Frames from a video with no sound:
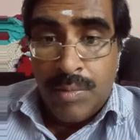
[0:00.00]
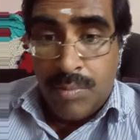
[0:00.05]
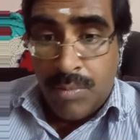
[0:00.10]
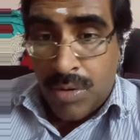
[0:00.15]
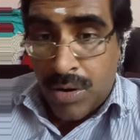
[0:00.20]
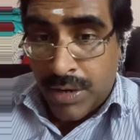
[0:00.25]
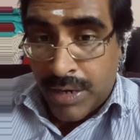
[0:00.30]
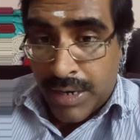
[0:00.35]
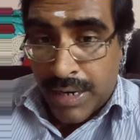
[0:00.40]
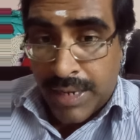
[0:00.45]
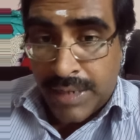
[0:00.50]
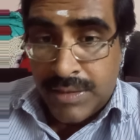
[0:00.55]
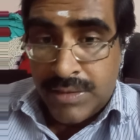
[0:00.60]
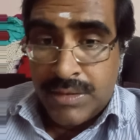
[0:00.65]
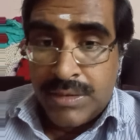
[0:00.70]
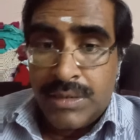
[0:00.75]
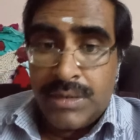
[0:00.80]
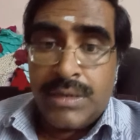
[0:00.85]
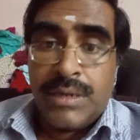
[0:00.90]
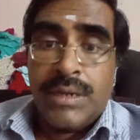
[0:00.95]

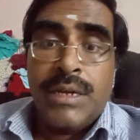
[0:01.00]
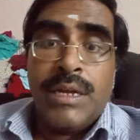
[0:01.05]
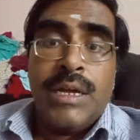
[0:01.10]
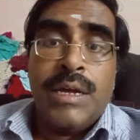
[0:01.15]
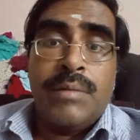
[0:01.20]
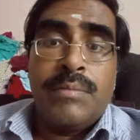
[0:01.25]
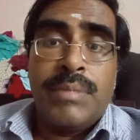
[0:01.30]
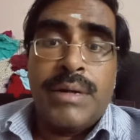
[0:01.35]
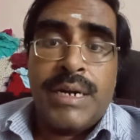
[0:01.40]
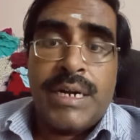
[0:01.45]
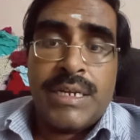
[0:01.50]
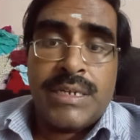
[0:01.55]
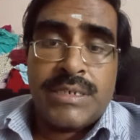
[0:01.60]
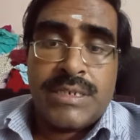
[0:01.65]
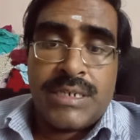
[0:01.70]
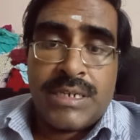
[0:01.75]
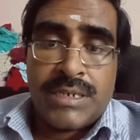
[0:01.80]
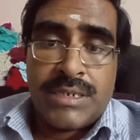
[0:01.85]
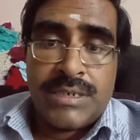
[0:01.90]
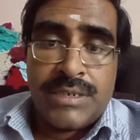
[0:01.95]
modernized building
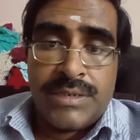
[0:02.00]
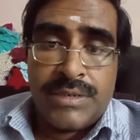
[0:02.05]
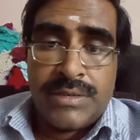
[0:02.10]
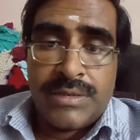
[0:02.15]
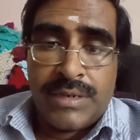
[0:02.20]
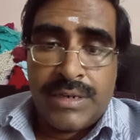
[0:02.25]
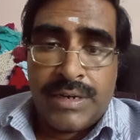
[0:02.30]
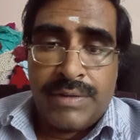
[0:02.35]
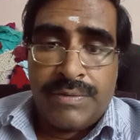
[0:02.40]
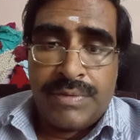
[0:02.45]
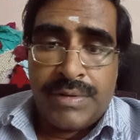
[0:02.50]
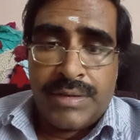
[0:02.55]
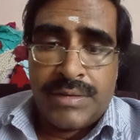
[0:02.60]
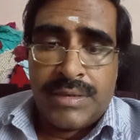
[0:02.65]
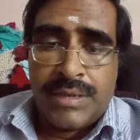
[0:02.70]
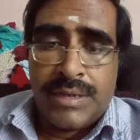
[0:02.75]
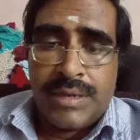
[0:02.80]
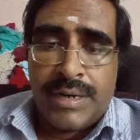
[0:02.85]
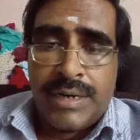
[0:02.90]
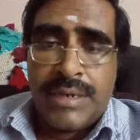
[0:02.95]
structures and
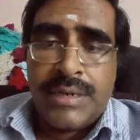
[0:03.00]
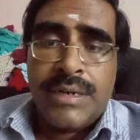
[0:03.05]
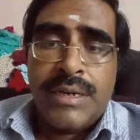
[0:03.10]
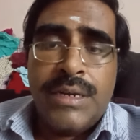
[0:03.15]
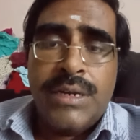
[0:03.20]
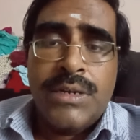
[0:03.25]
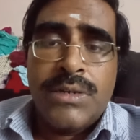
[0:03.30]
everything, right?